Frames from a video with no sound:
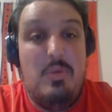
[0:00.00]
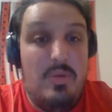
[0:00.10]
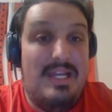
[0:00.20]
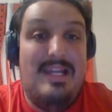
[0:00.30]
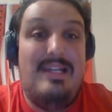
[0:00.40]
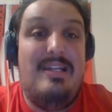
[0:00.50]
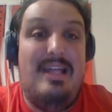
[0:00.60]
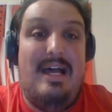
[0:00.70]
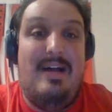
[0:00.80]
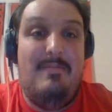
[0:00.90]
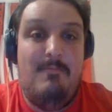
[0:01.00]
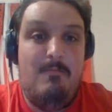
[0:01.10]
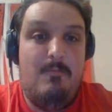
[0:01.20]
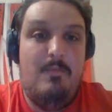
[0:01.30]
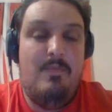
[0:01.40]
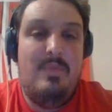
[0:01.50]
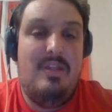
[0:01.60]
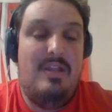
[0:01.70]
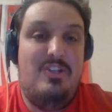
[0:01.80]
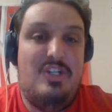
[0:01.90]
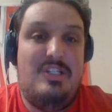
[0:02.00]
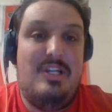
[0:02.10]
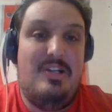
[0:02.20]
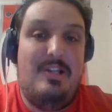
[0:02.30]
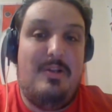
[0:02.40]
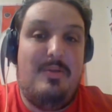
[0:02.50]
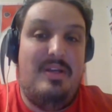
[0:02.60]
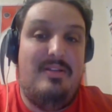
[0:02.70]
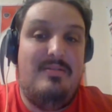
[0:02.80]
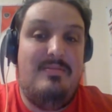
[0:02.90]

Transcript: But we'll get into that just here in a little bit.